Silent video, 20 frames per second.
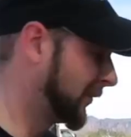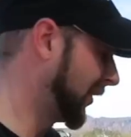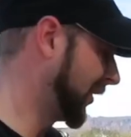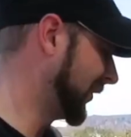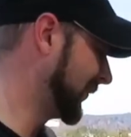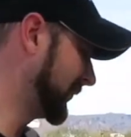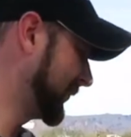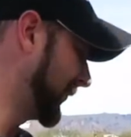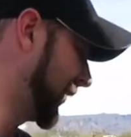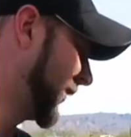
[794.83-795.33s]
I
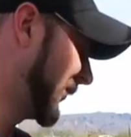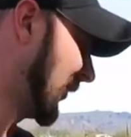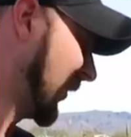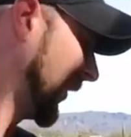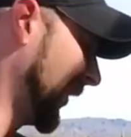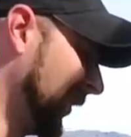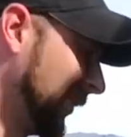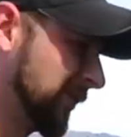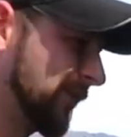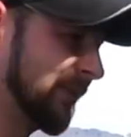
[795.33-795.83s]
mean,
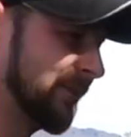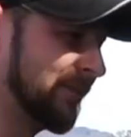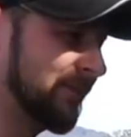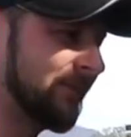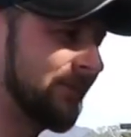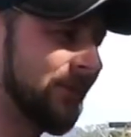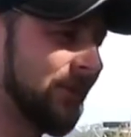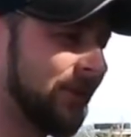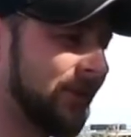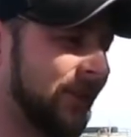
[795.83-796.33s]
everything else,
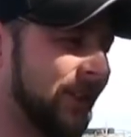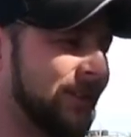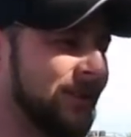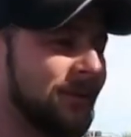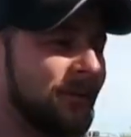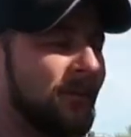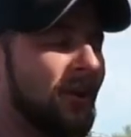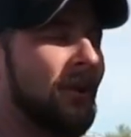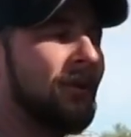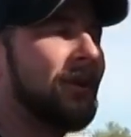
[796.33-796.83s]
the things
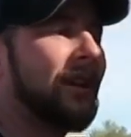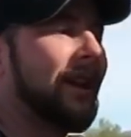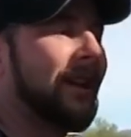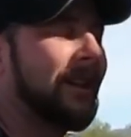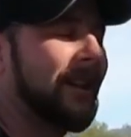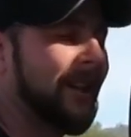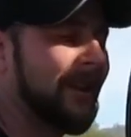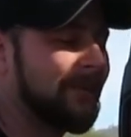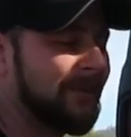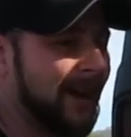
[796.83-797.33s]
that won't,
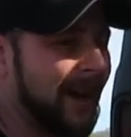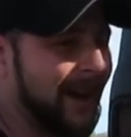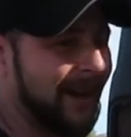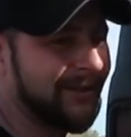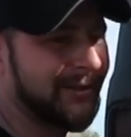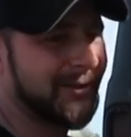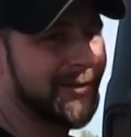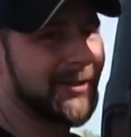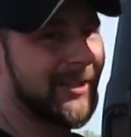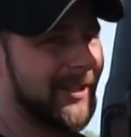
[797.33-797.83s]
like
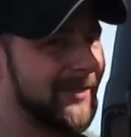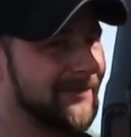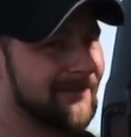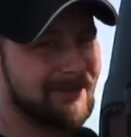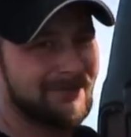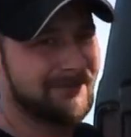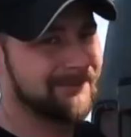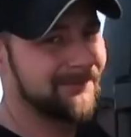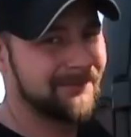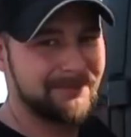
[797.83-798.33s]
impacts and stuff,
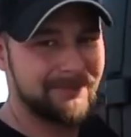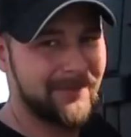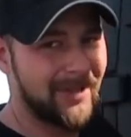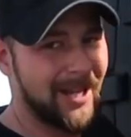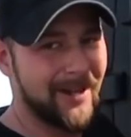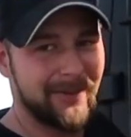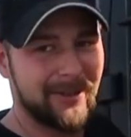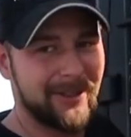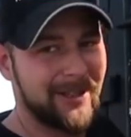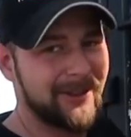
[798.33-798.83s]

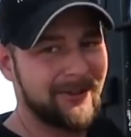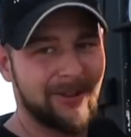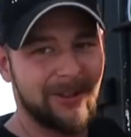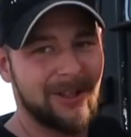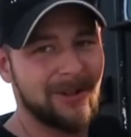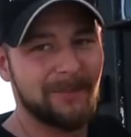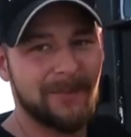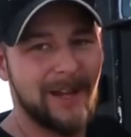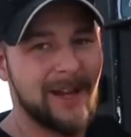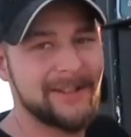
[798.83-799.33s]
I have electric
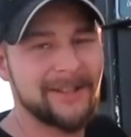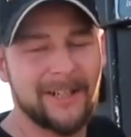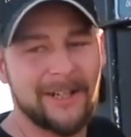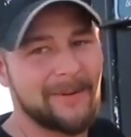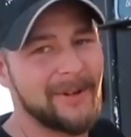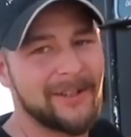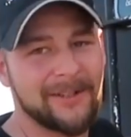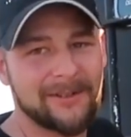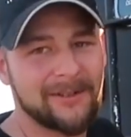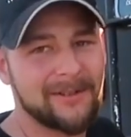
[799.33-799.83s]
impacts
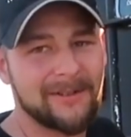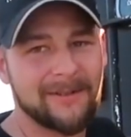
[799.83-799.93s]
anyways.